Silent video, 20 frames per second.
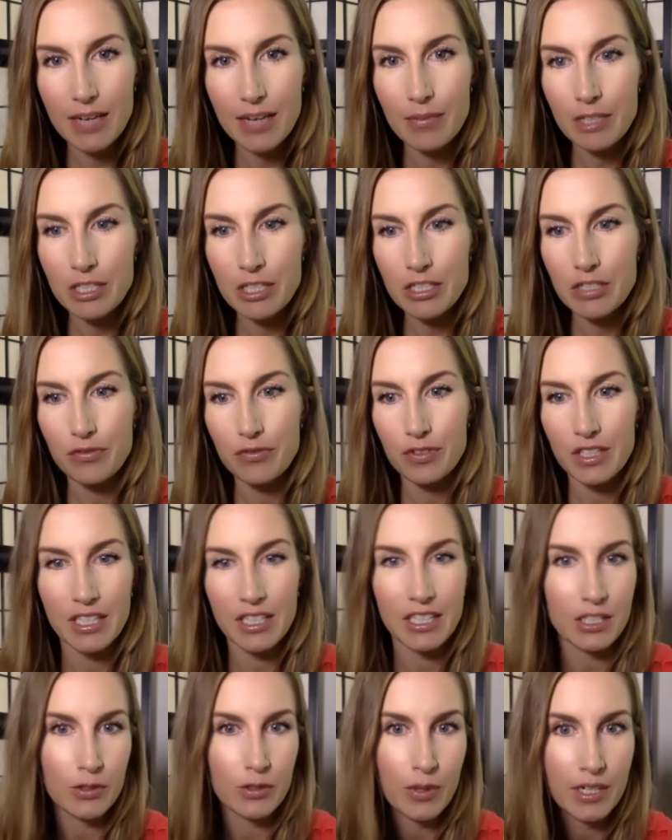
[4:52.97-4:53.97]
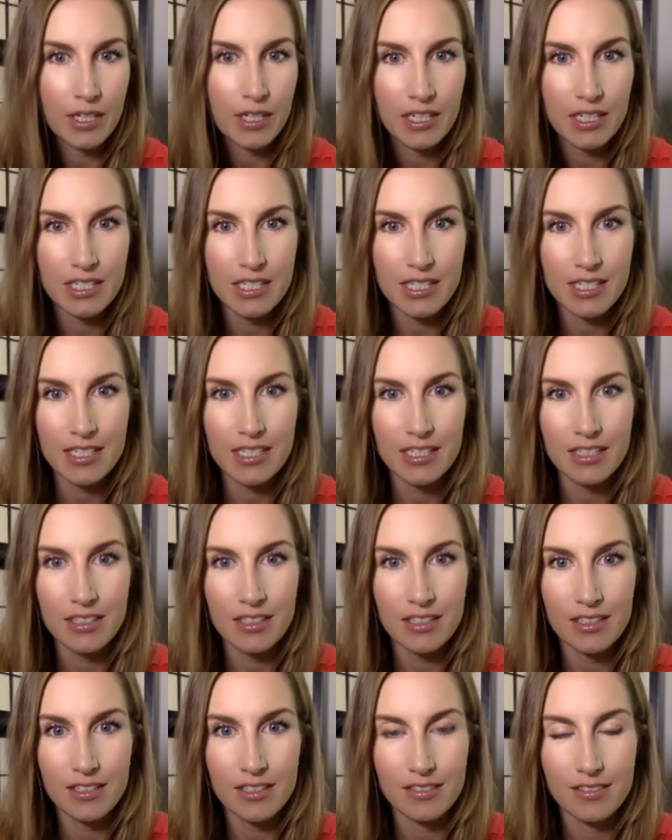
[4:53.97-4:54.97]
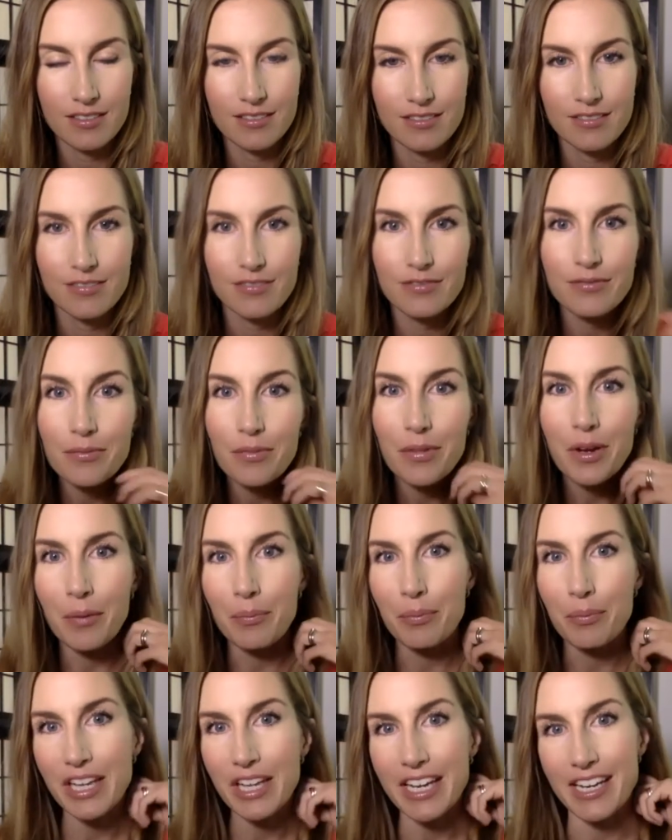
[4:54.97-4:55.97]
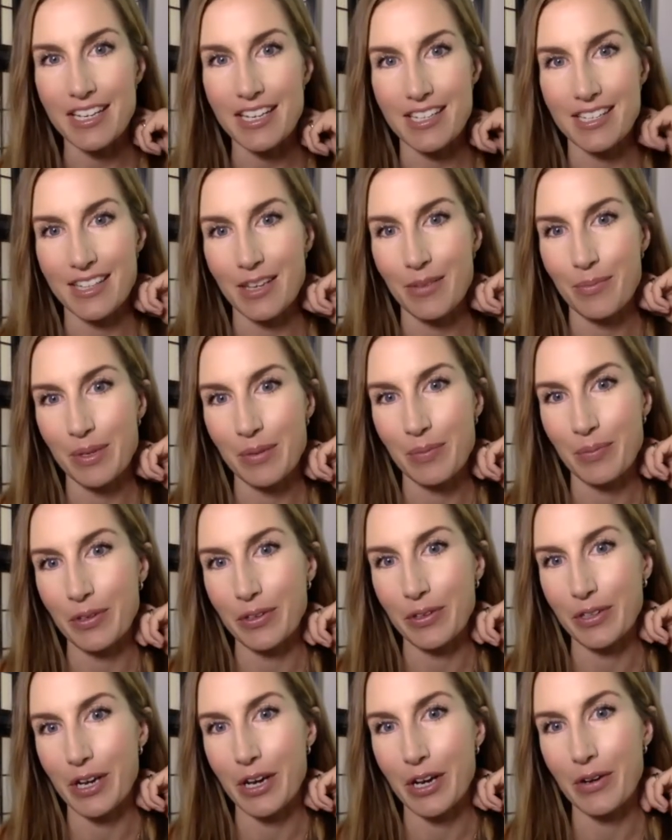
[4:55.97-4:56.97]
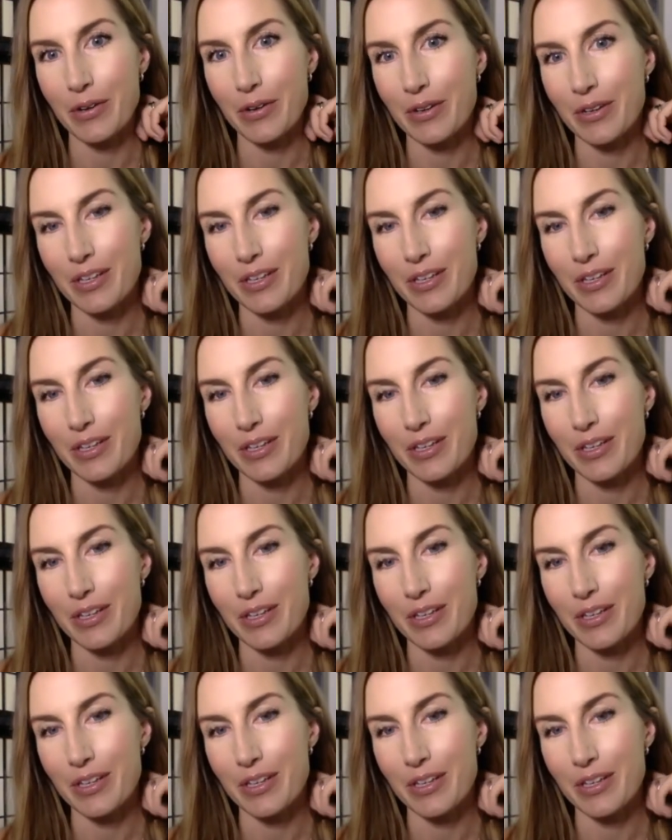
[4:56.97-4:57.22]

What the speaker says: or do you feel like Twitter is still a place that people go?